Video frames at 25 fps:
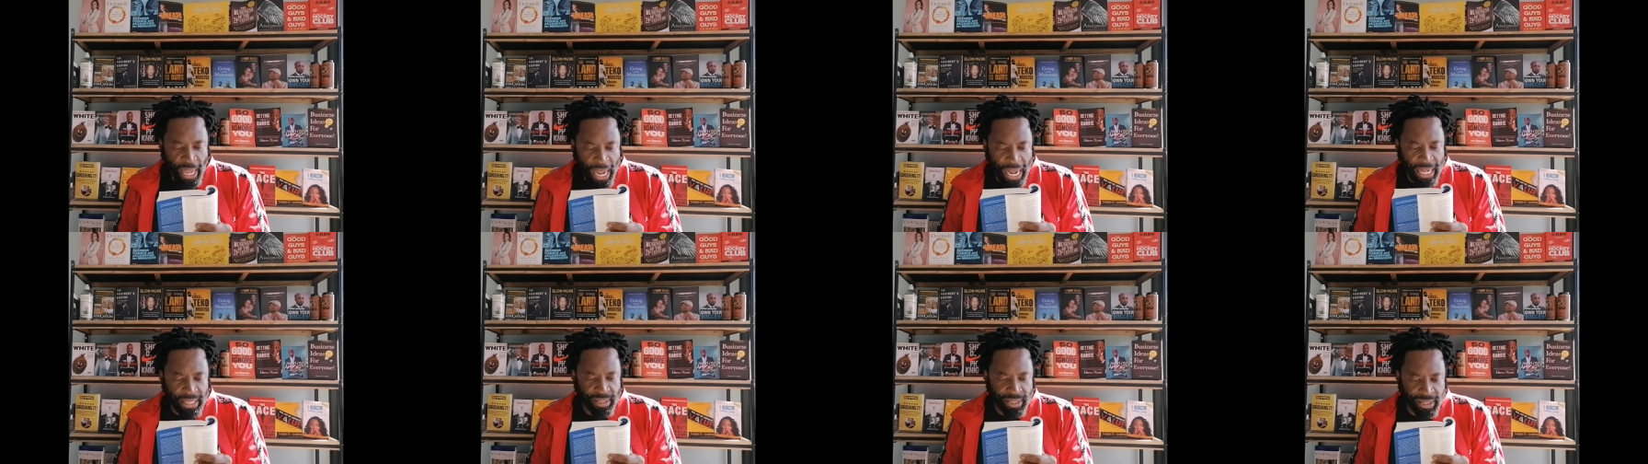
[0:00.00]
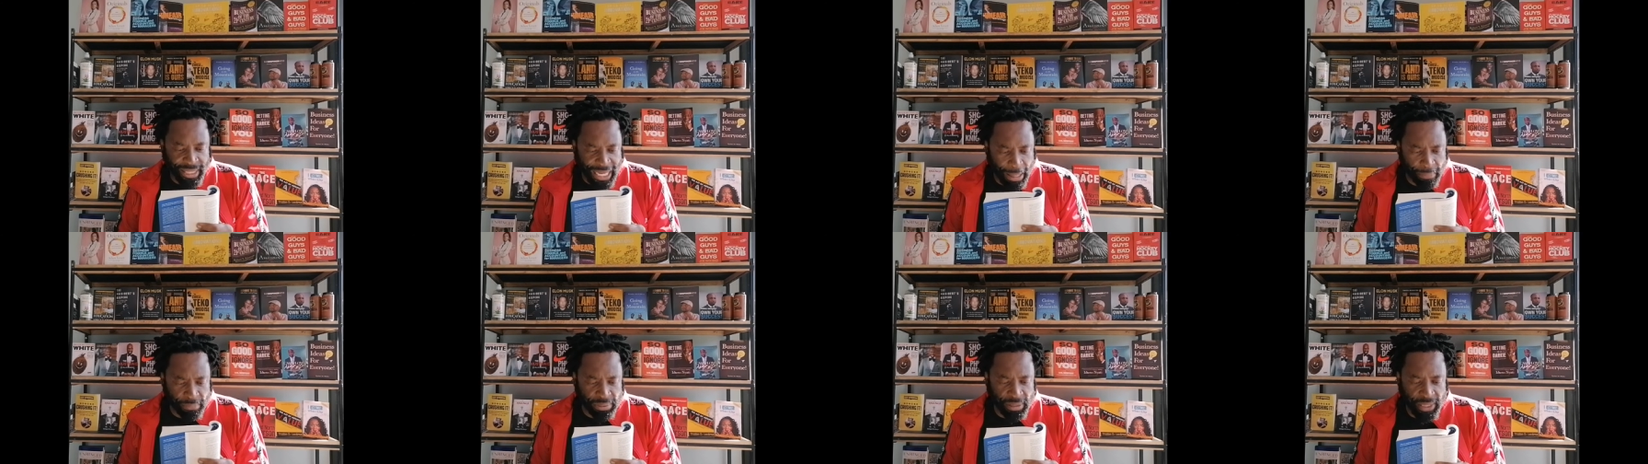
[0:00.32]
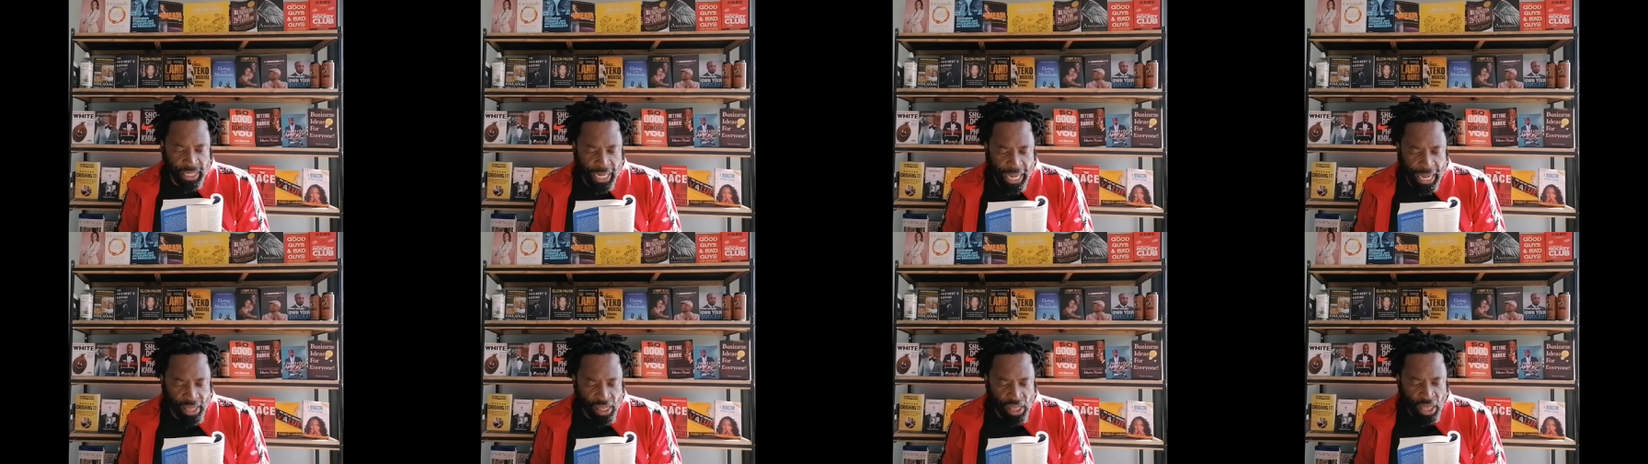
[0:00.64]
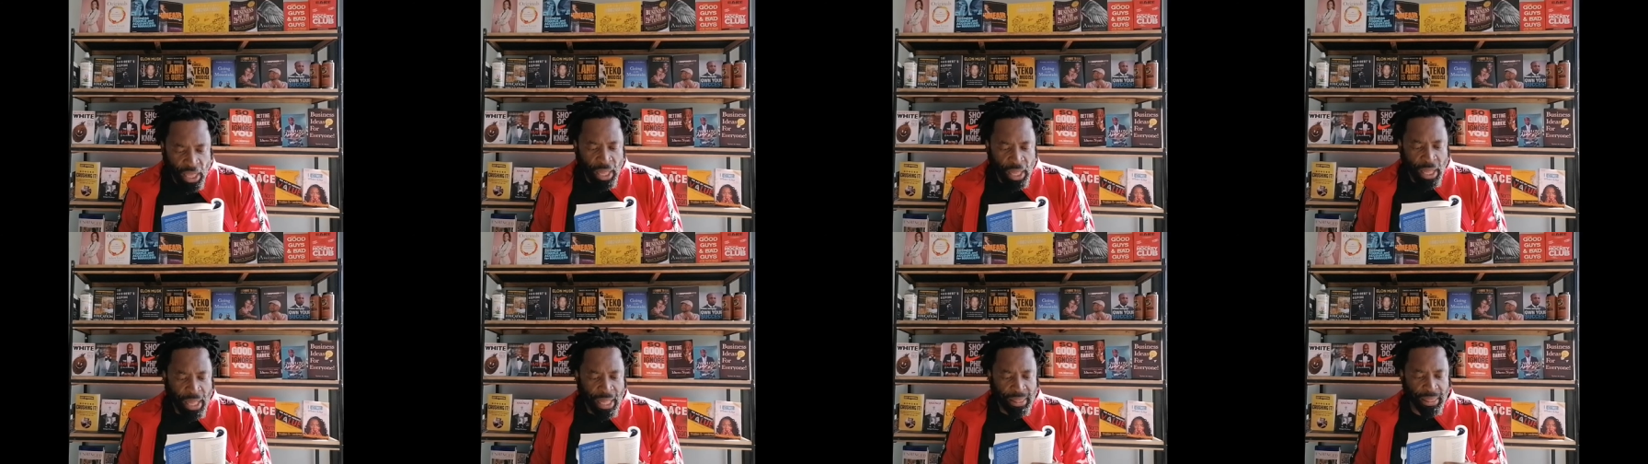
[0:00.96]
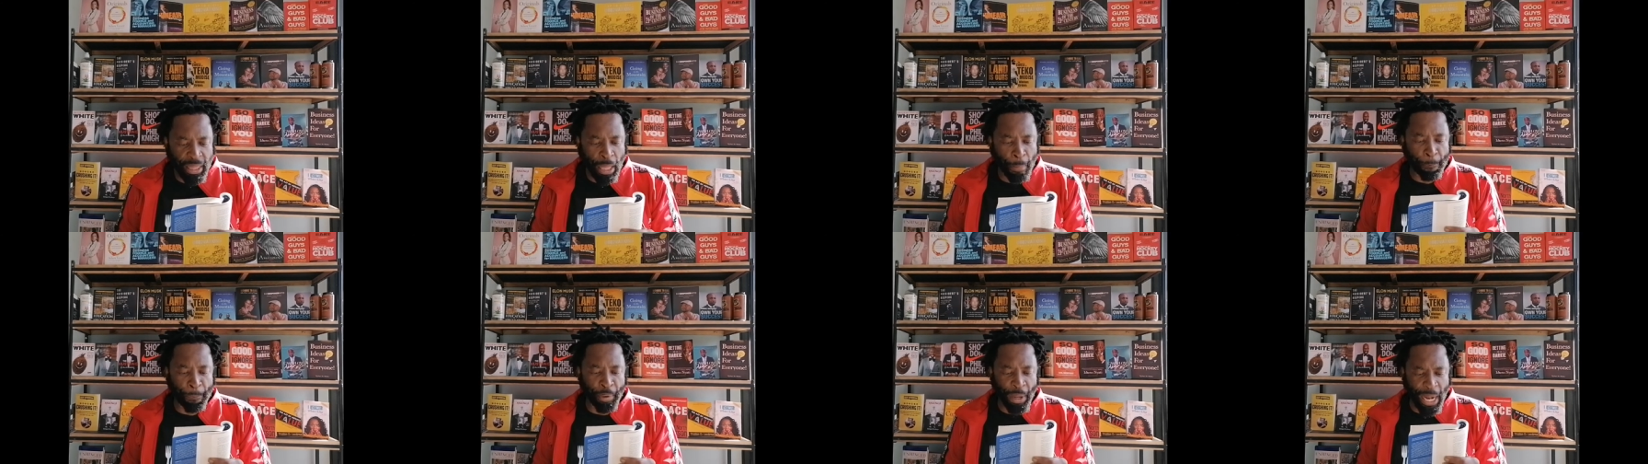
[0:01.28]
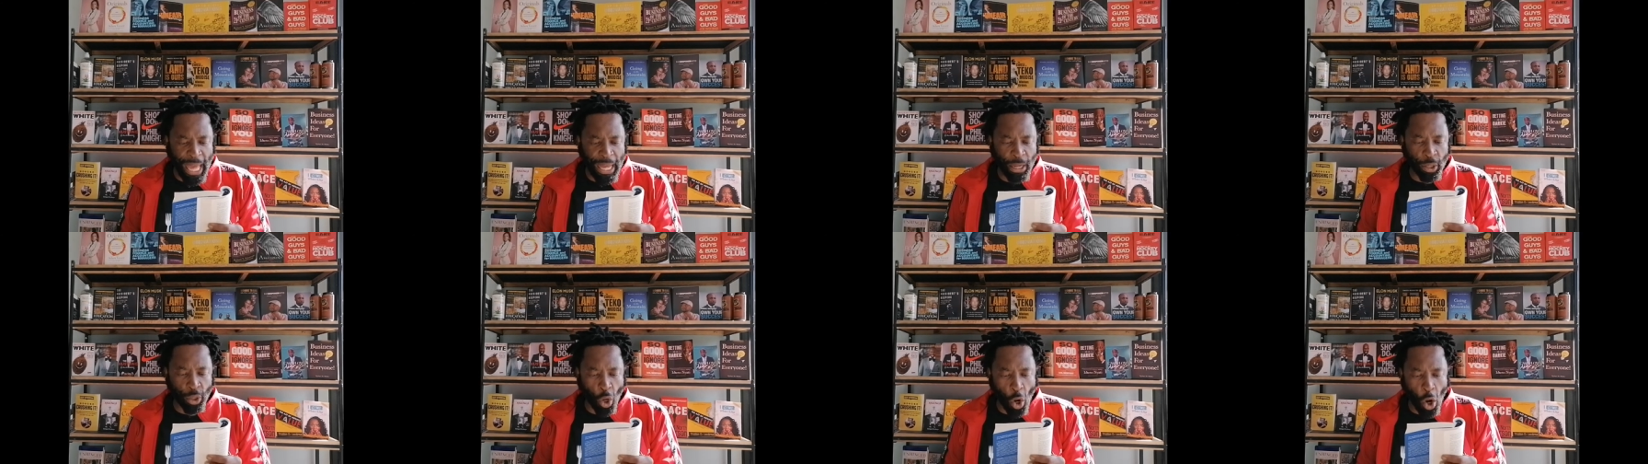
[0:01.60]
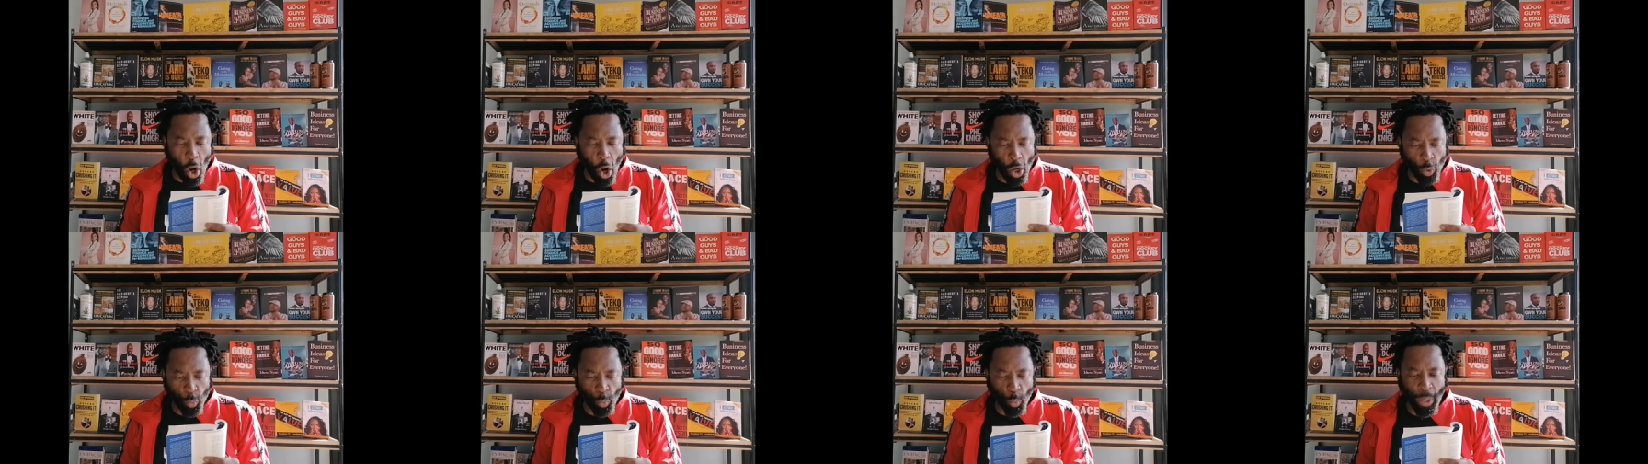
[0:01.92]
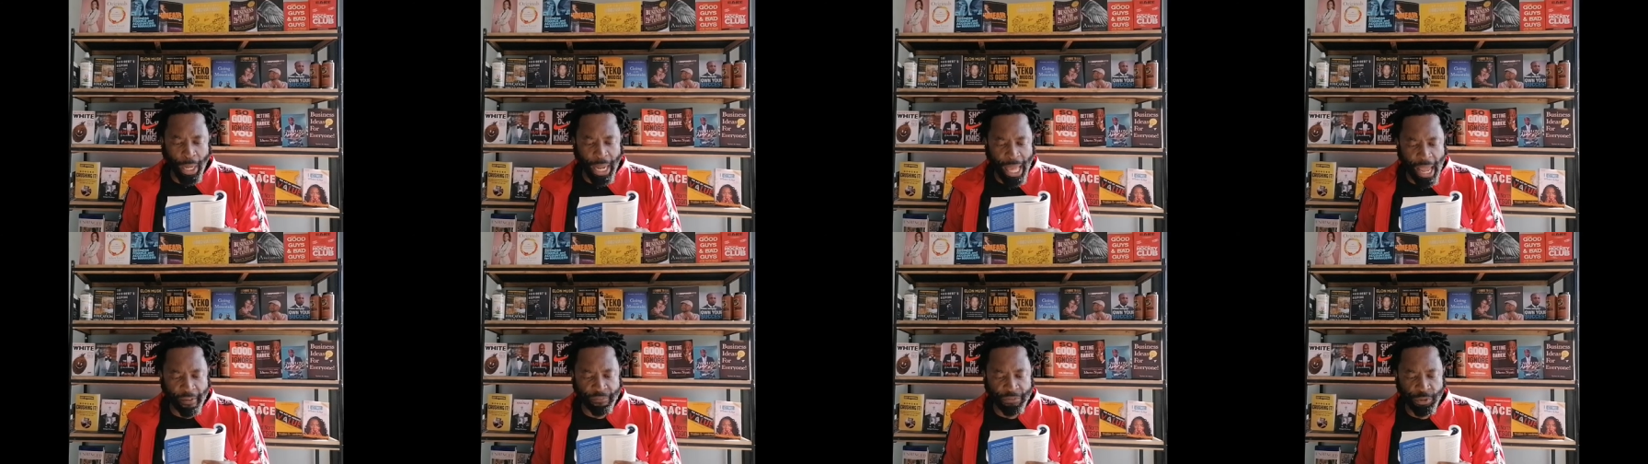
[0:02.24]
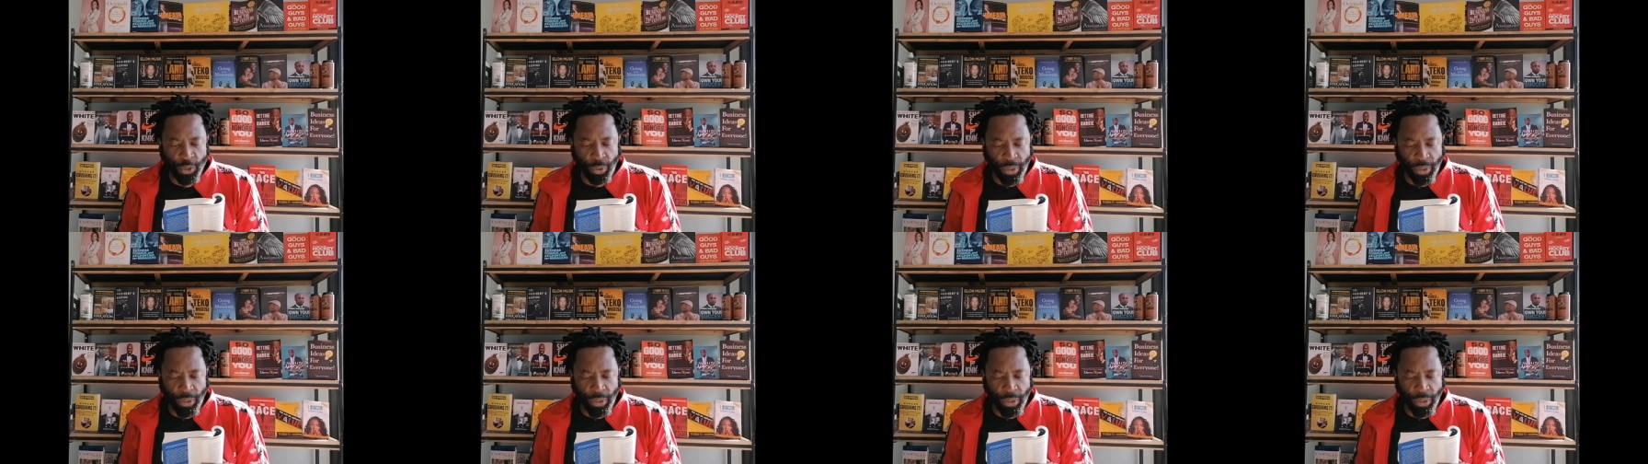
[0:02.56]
at some stage, the black God will have